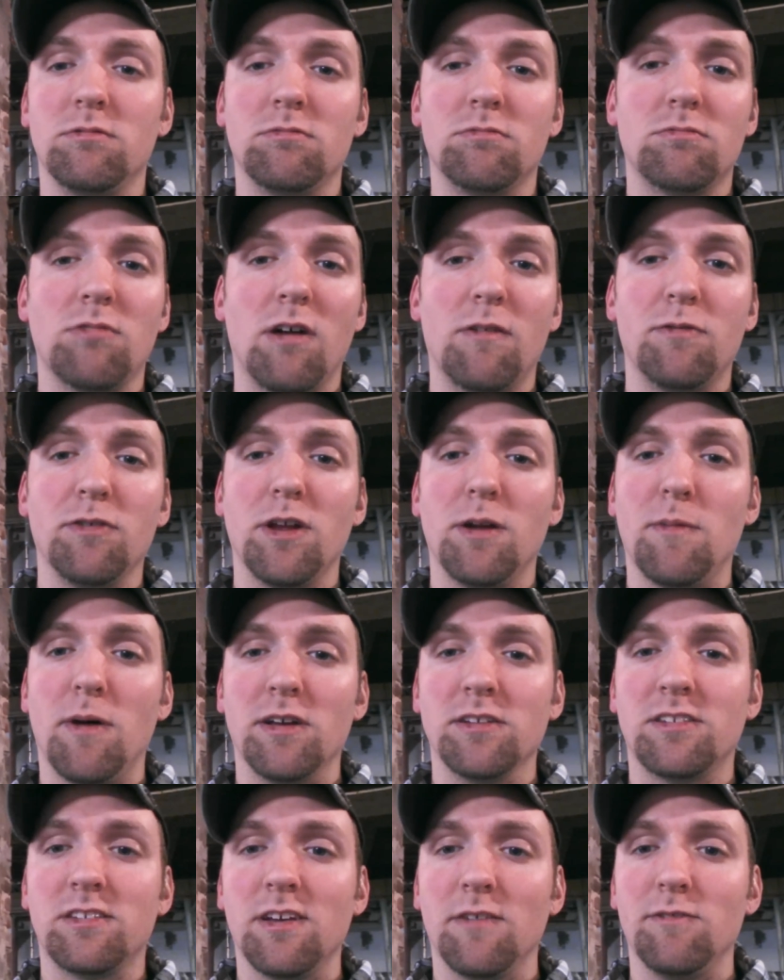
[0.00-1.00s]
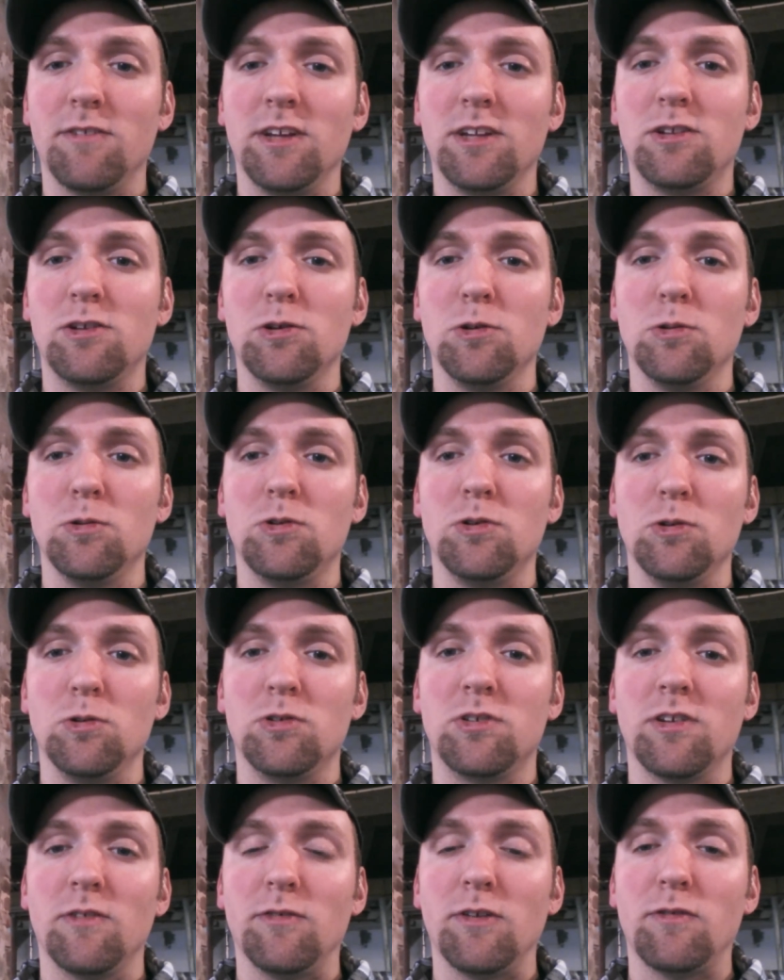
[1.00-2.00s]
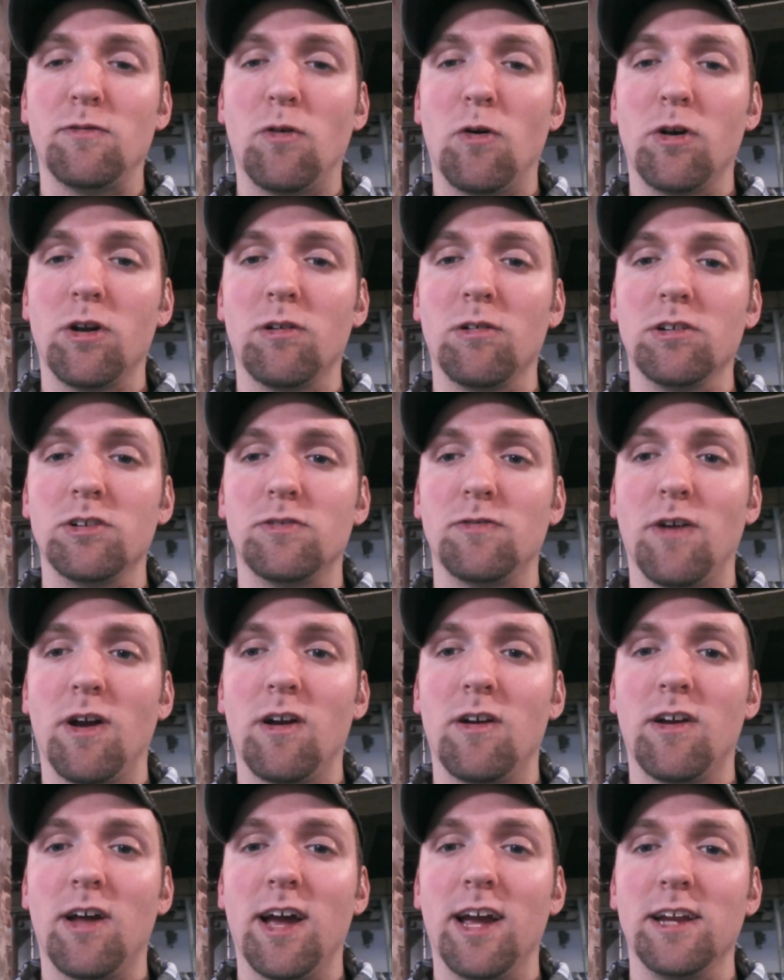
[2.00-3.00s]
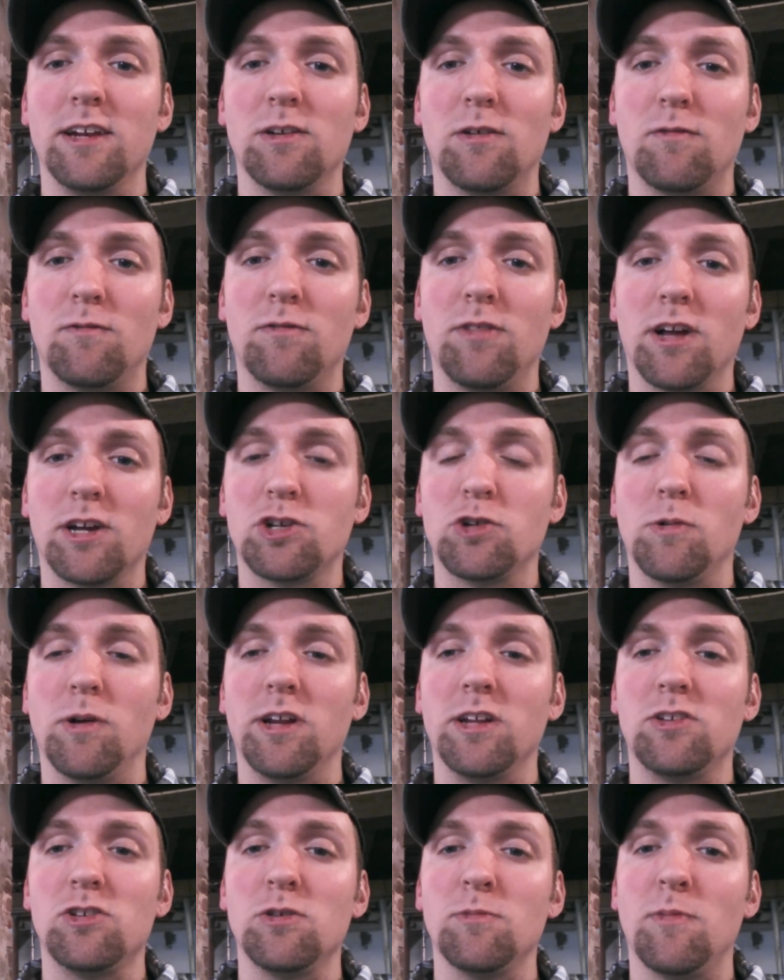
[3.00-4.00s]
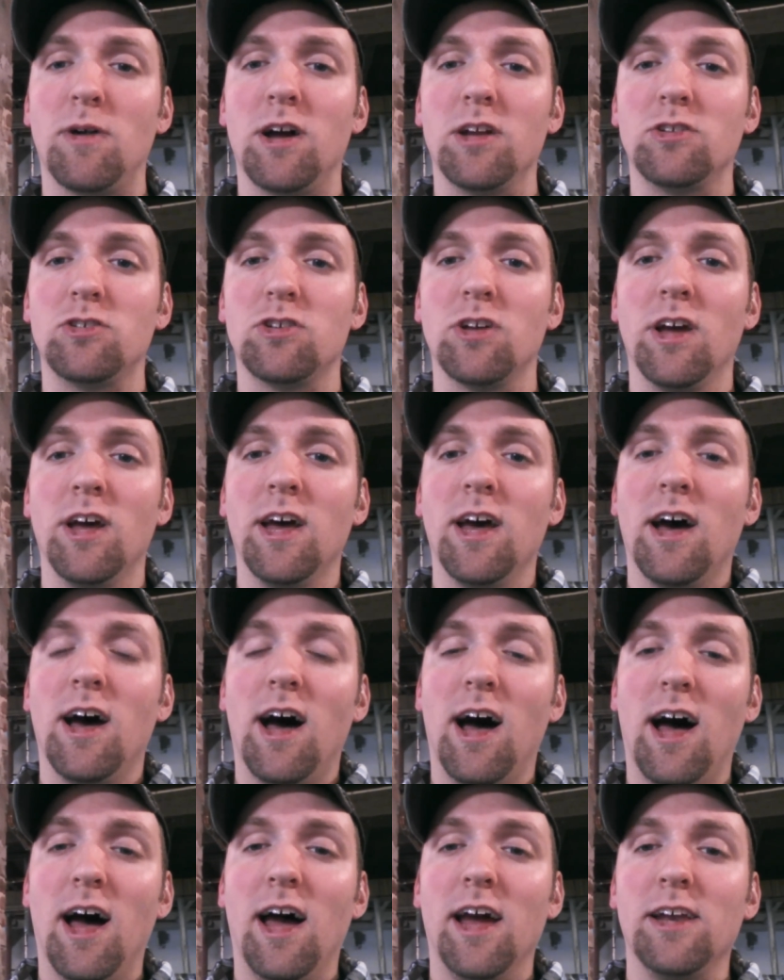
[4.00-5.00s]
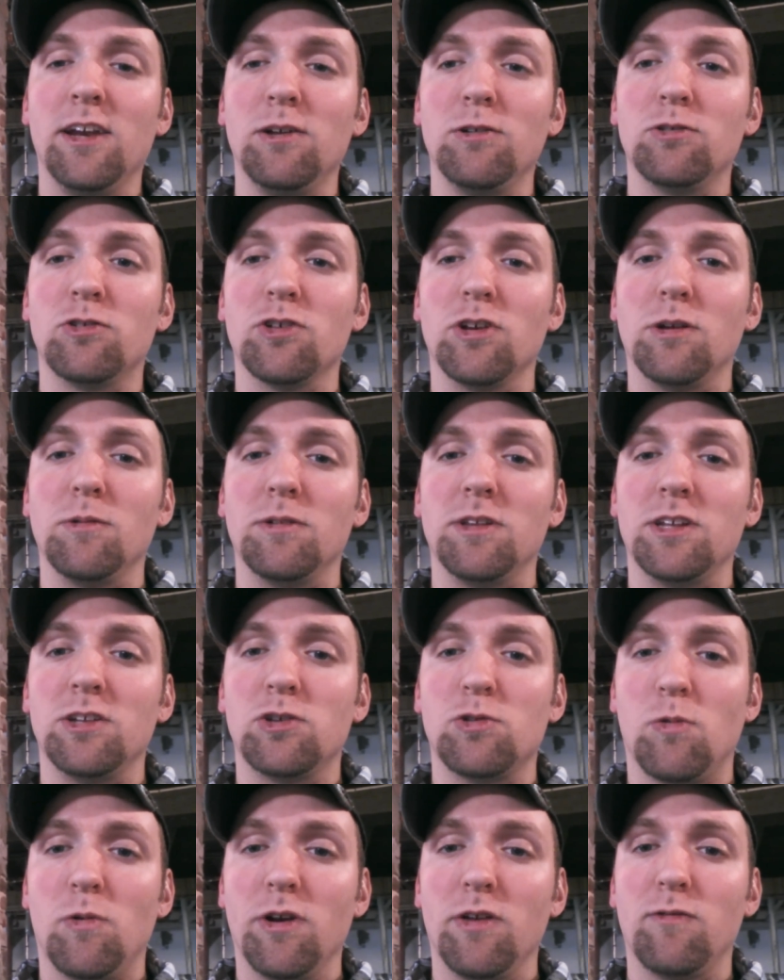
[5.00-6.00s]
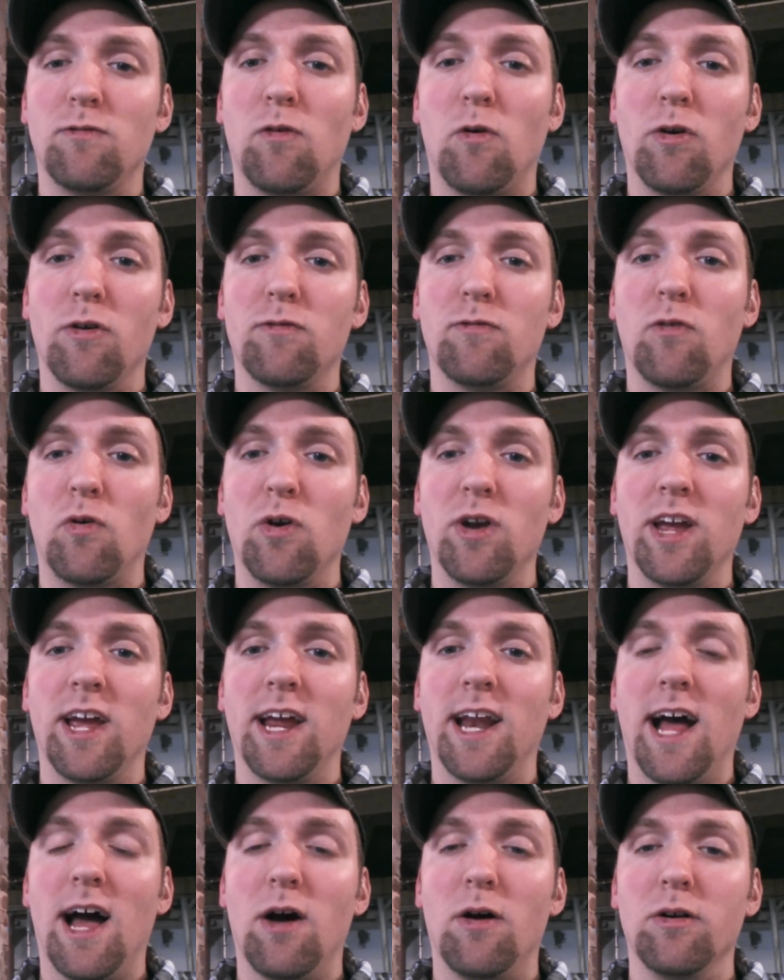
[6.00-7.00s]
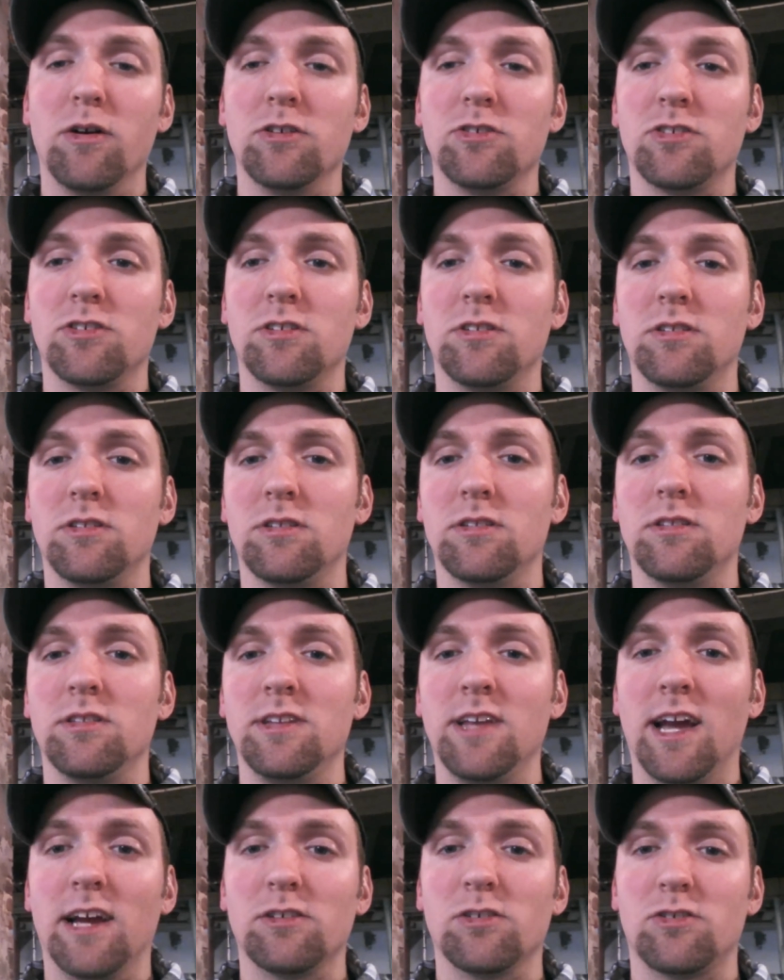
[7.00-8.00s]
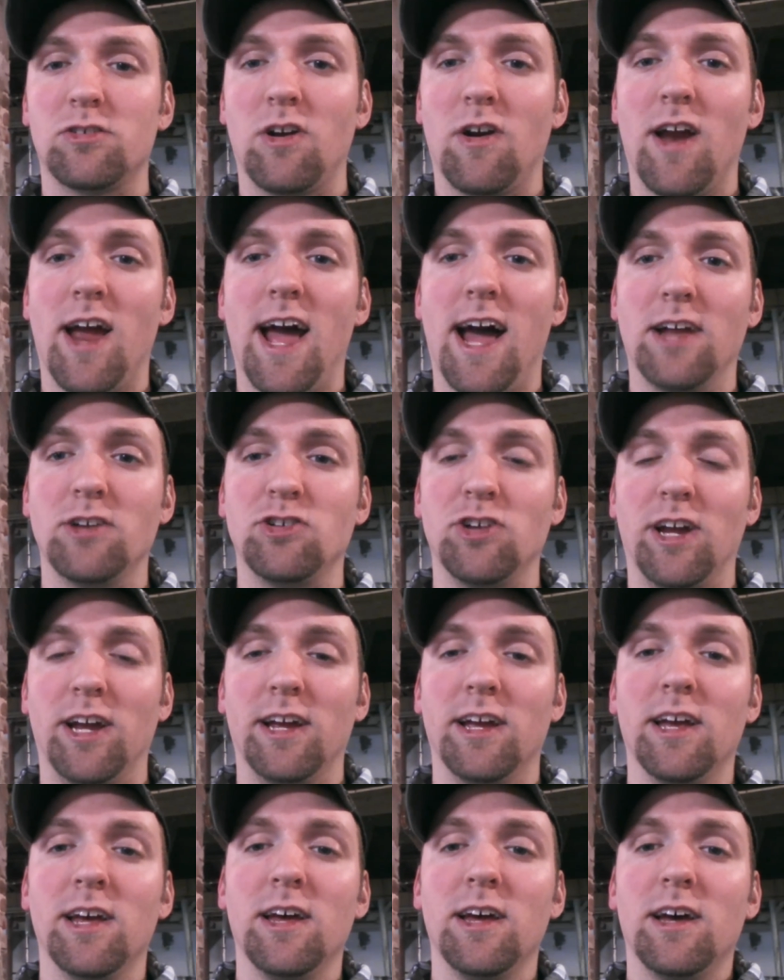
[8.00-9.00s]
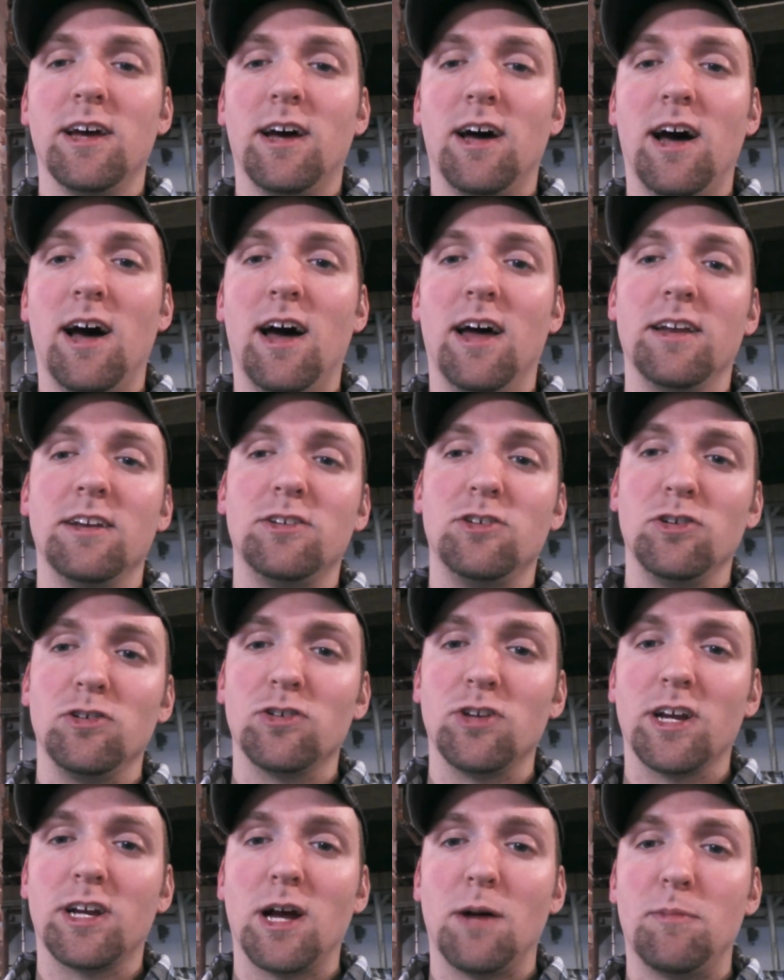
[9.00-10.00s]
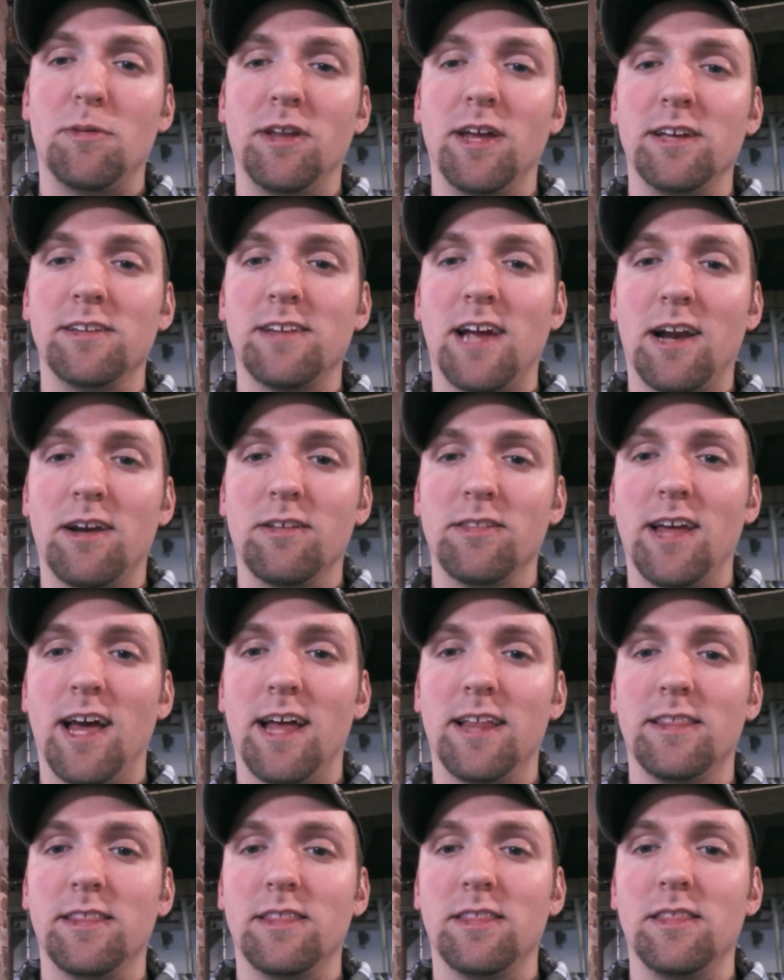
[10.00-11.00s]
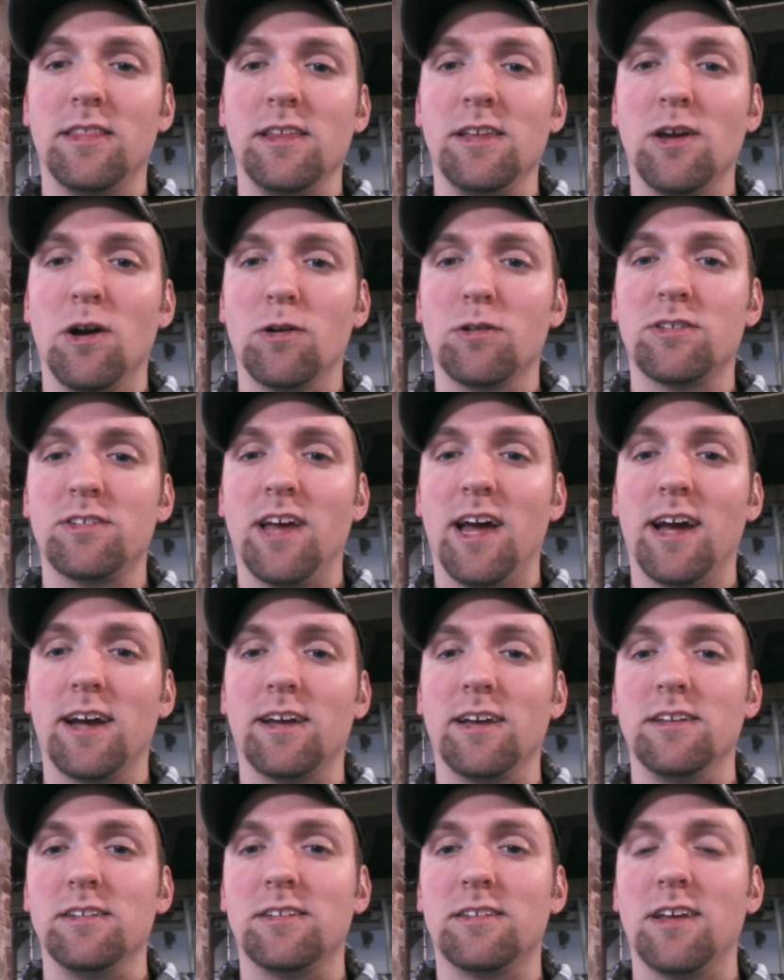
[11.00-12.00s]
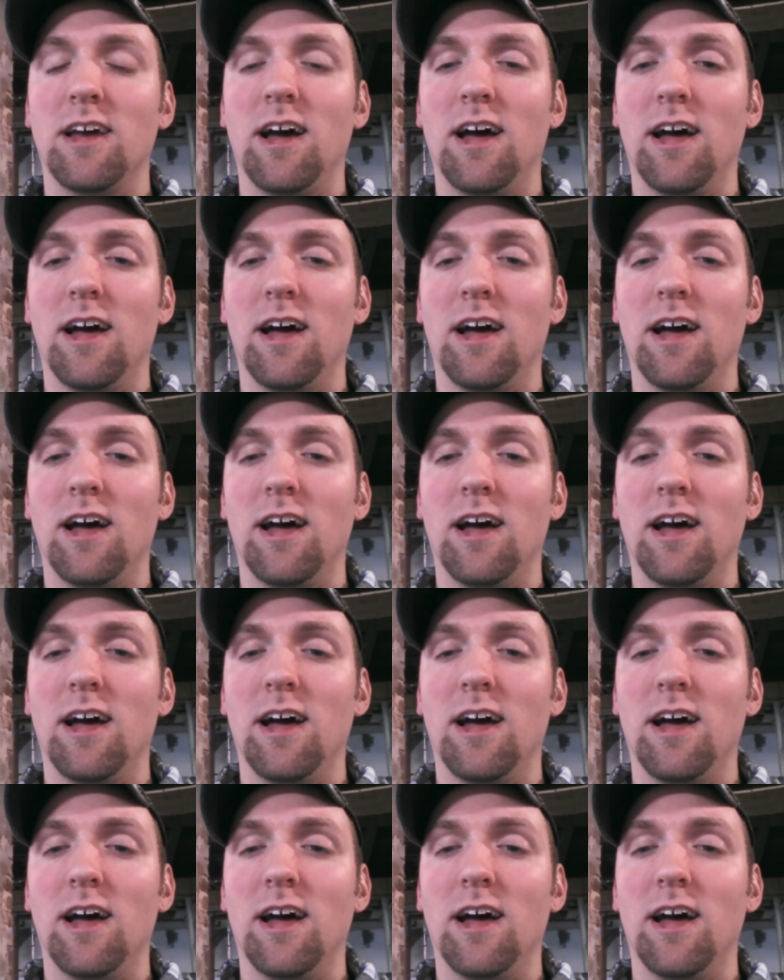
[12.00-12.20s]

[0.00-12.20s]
roughly at about 72 to 74 degrees Fahrenheit. Don't fluctuate it too much. And usually within 24 to 48 hours, the eggs will start hatching. And it's usually a couple days after that, the yolk sac is